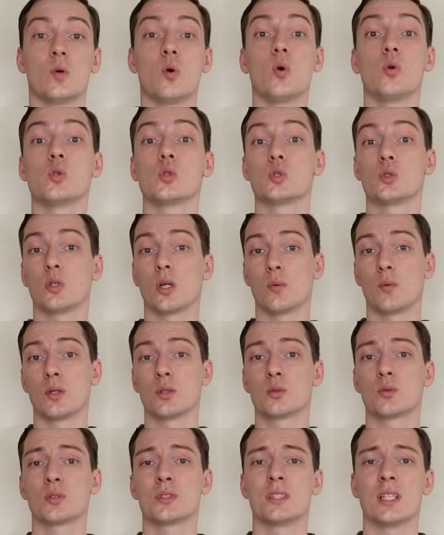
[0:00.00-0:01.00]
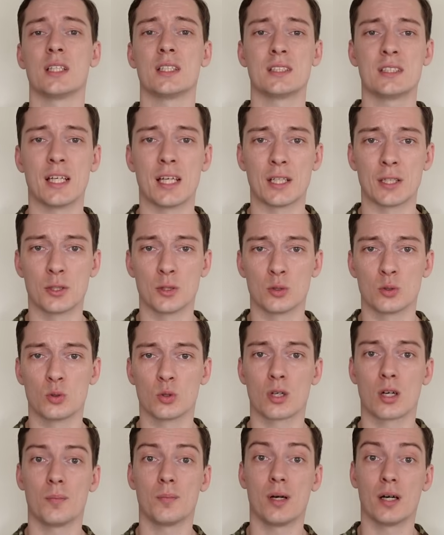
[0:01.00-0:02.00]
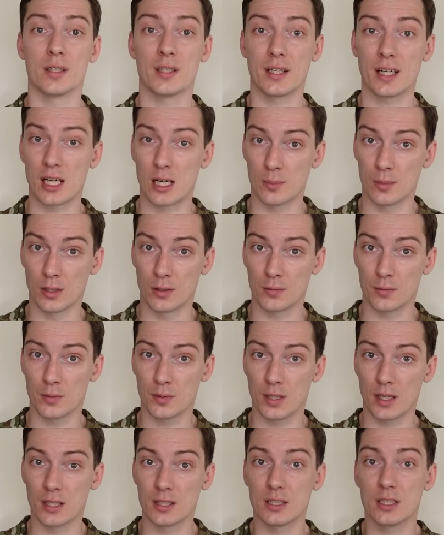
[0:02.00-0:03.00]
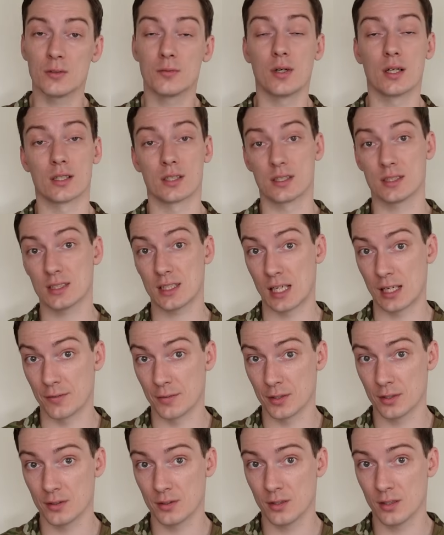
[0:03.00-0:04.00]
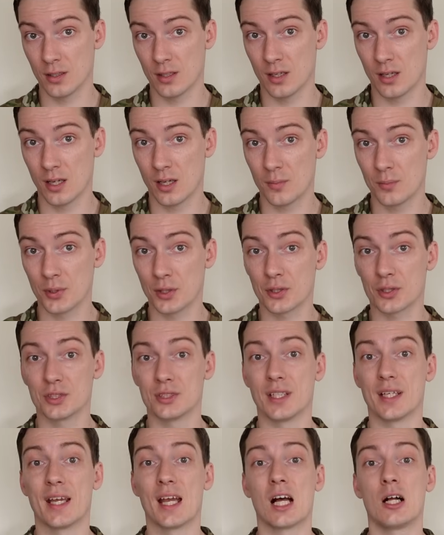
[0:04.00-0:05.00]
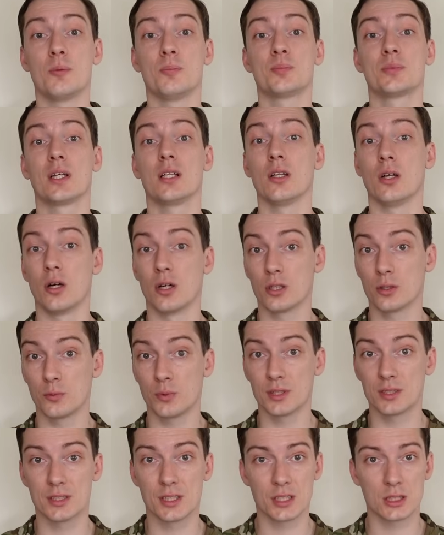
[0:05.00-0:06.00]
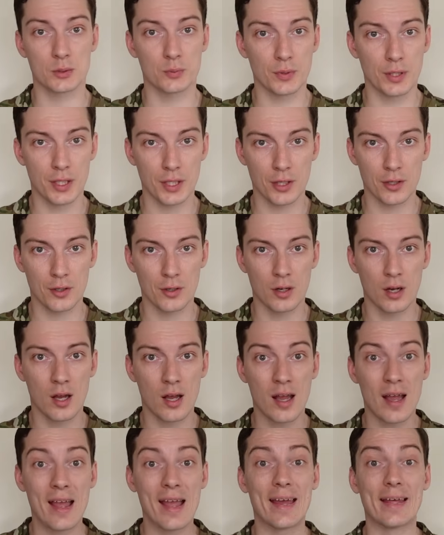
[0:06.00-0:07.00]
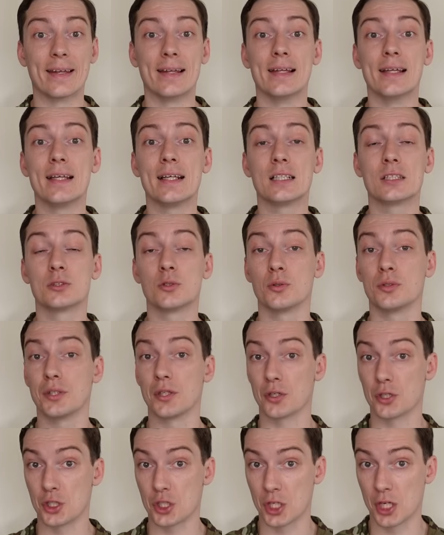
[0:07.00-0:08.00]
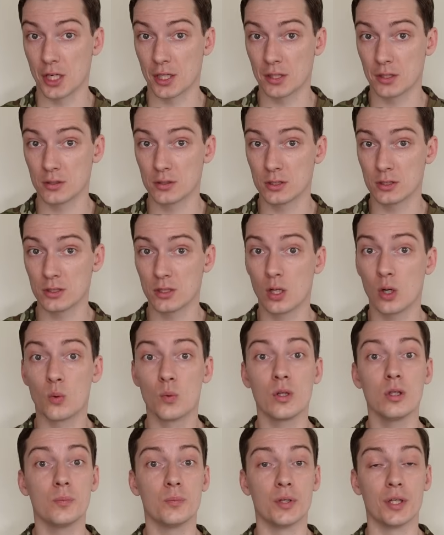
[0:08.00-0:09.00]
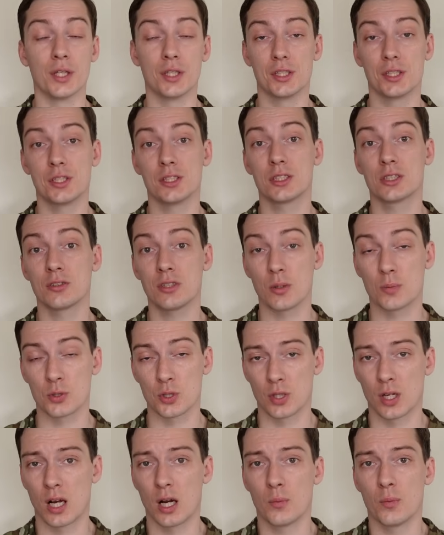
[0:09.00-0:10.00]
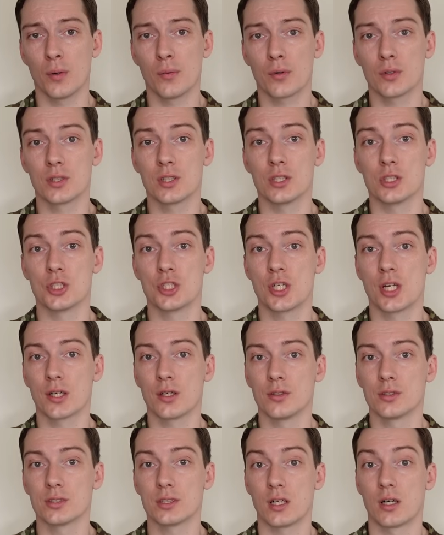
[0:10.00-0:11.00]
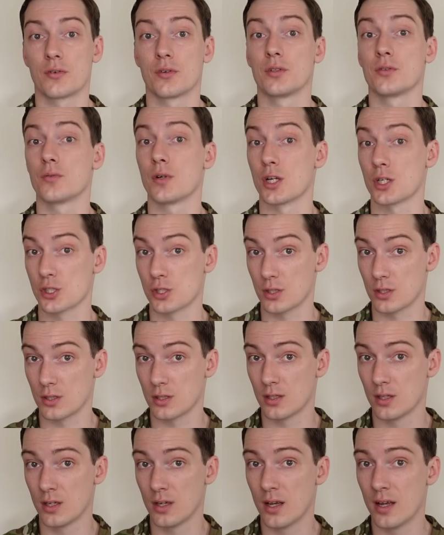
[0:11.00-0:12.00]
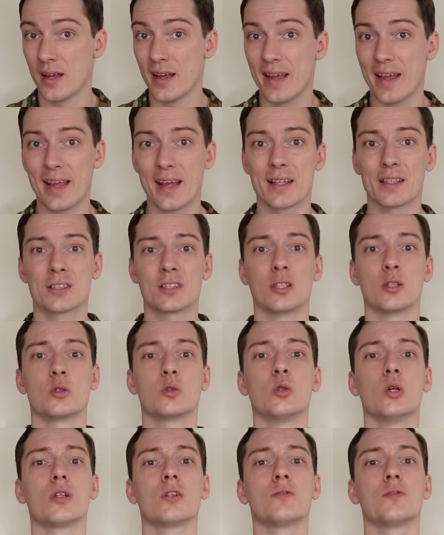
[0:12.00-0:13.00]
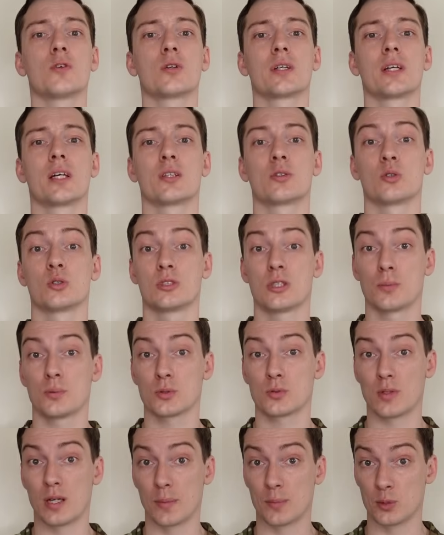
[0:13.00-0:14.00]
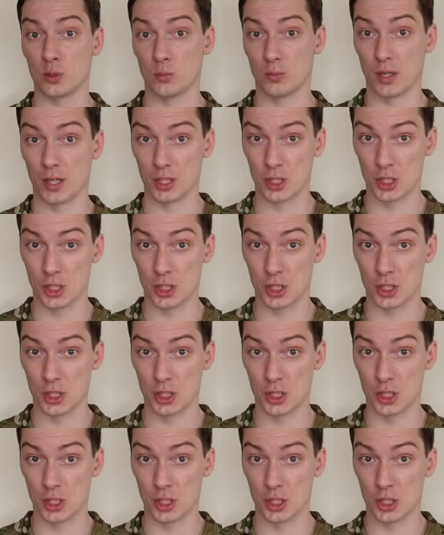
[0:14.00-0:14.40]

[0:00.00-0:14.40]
Also, I want to say thank you to Roman Ryabov and Ivan Savin, because they helped a lot with this video, and links to their channels will be in the description, however these channels are in Russian. And don't forget to subscribe to my